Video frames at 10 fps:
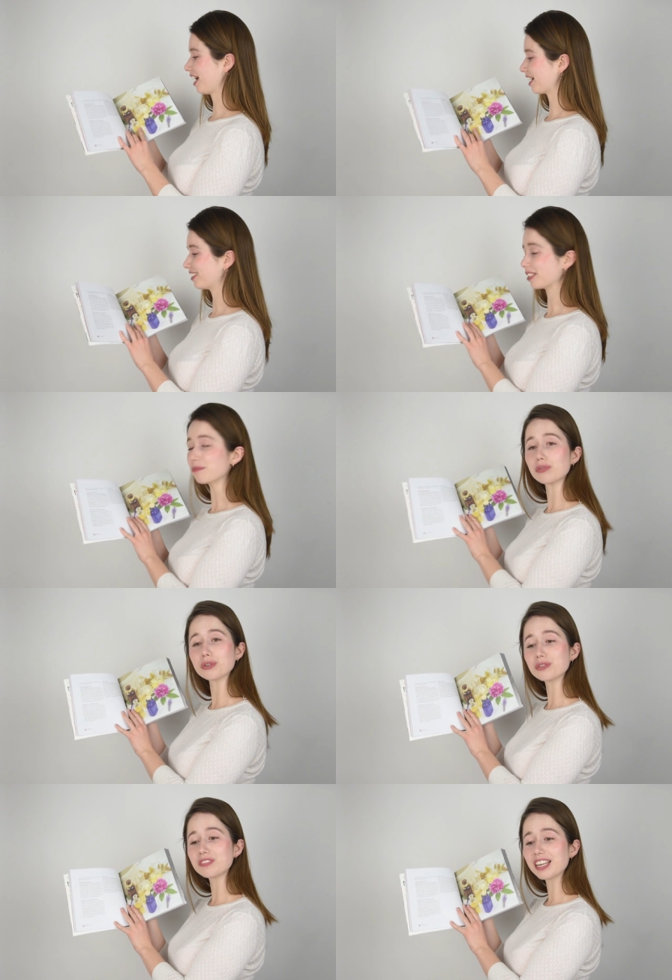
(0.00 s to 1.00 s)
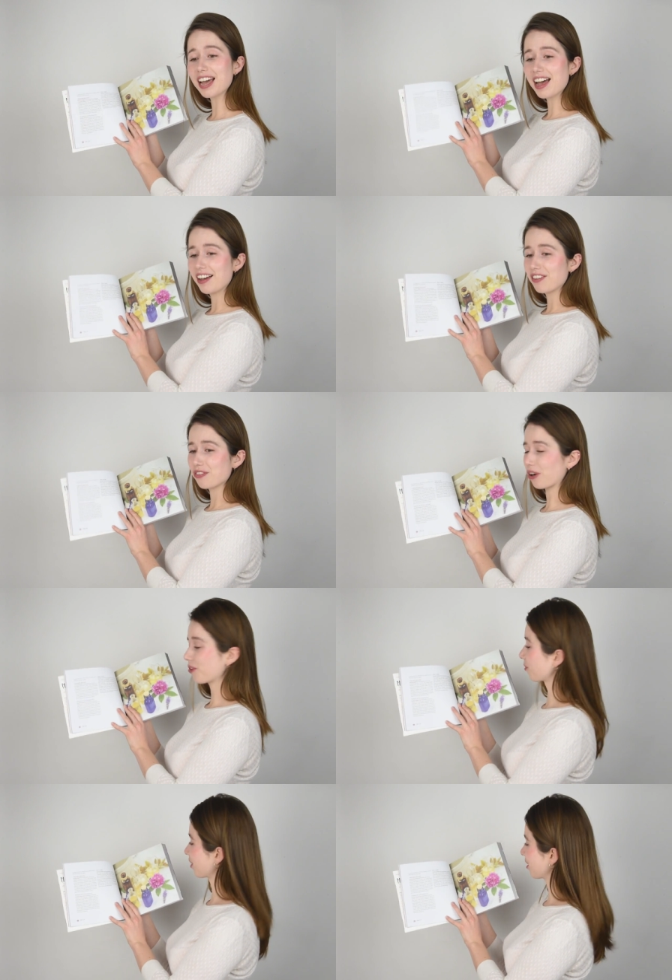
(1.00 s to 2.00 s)
has improved
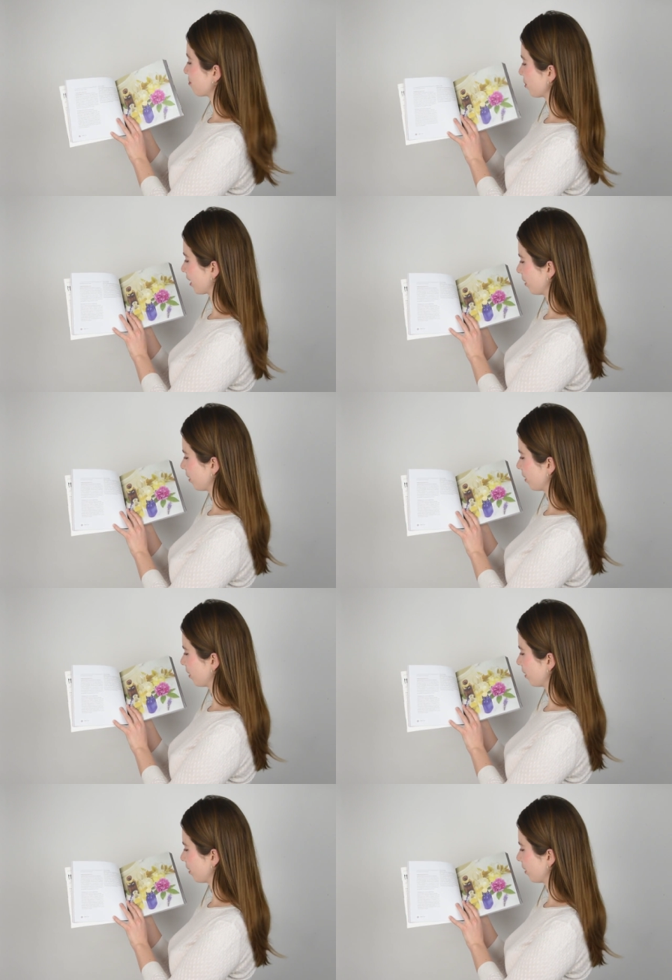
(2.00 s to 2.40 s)
throughout work on the book.